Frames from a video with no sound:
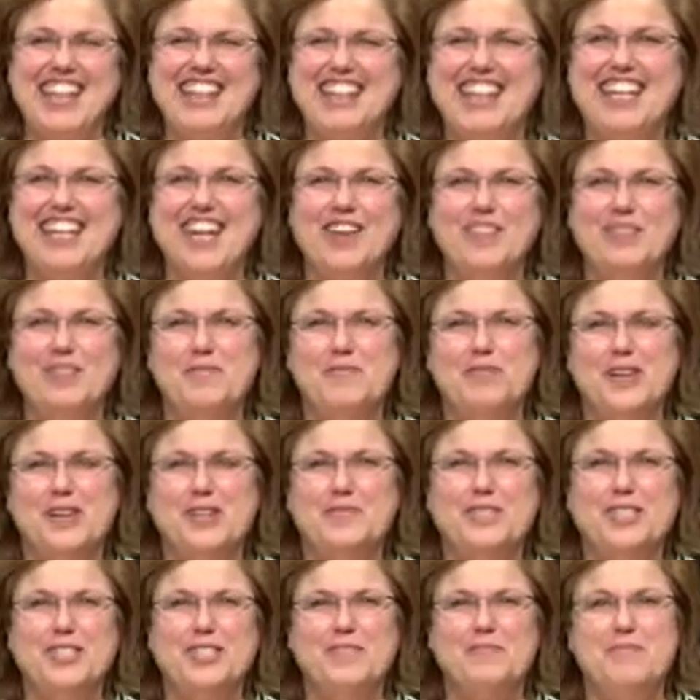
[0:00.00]
think everybody
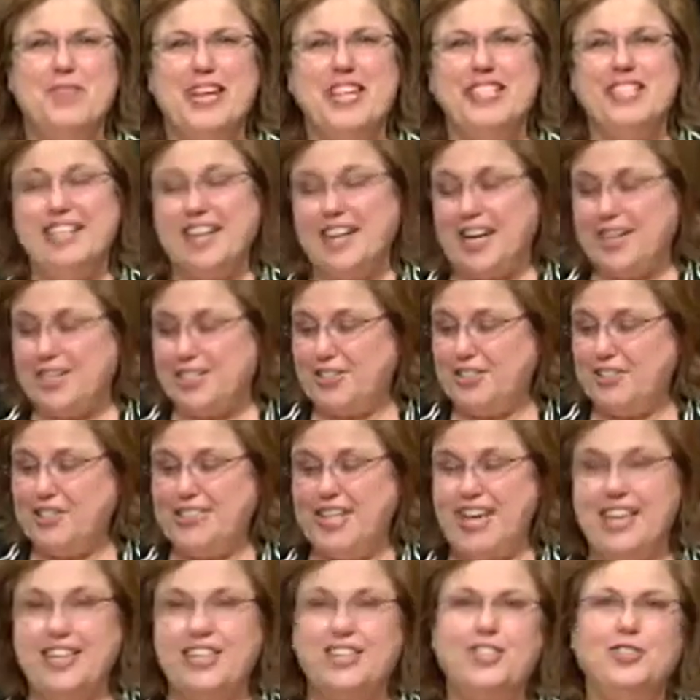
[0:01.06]
was amazed that I turned
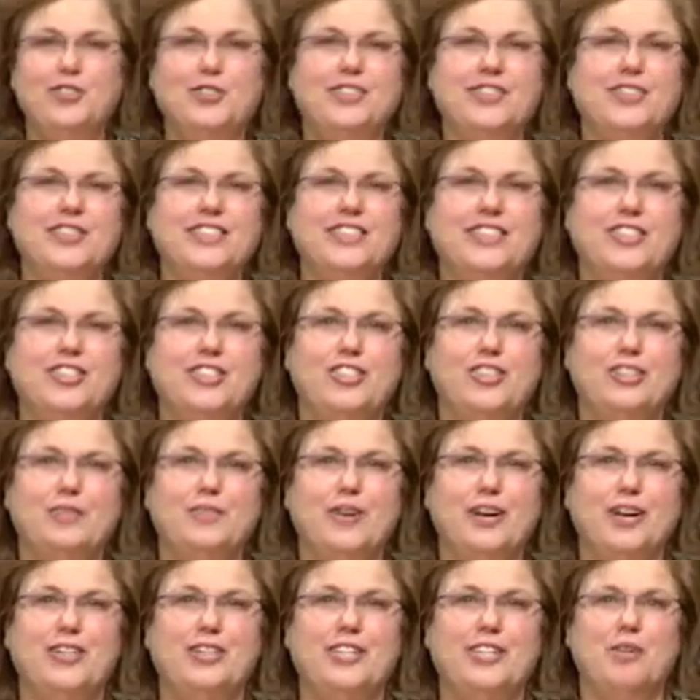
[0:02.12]
that into a discussion
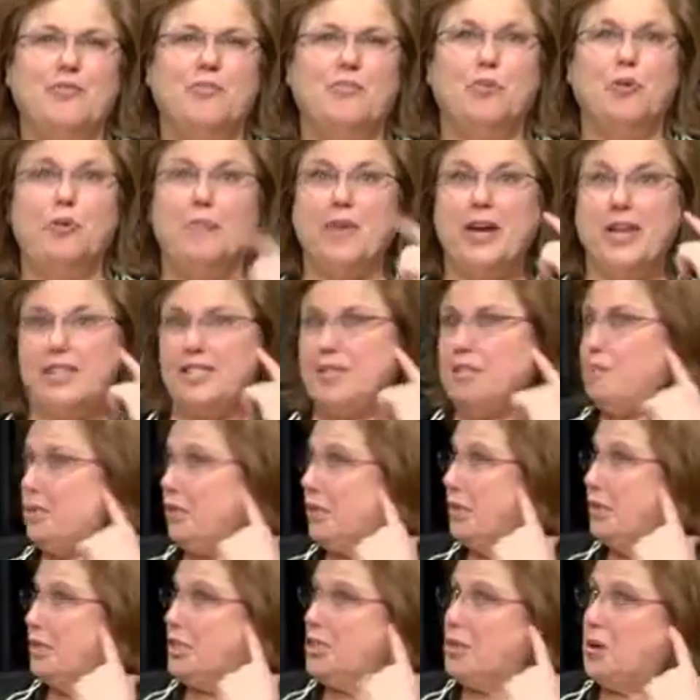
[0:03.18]
about
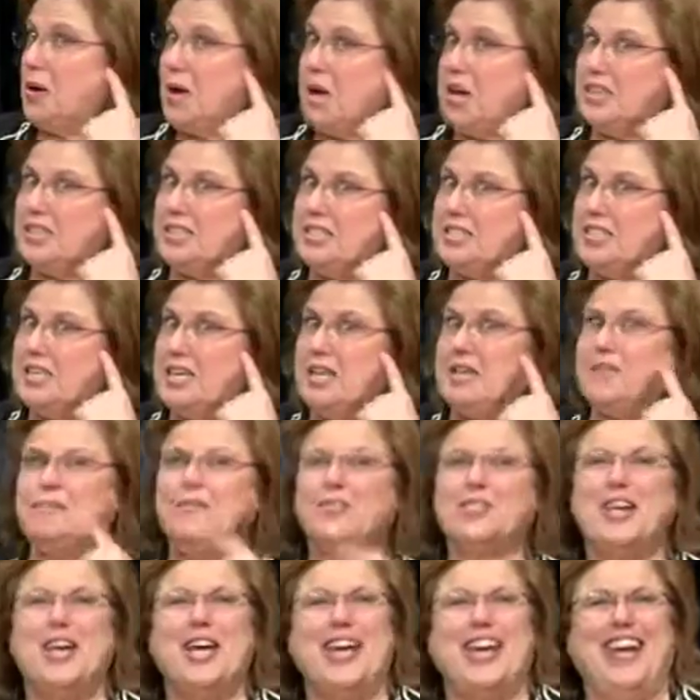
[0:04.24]
temporomandibular joint,
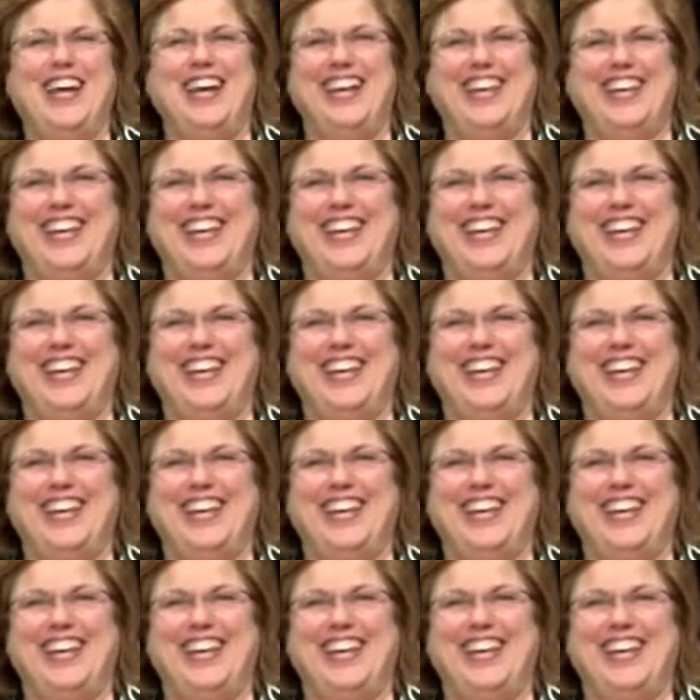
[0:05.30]
TMJ.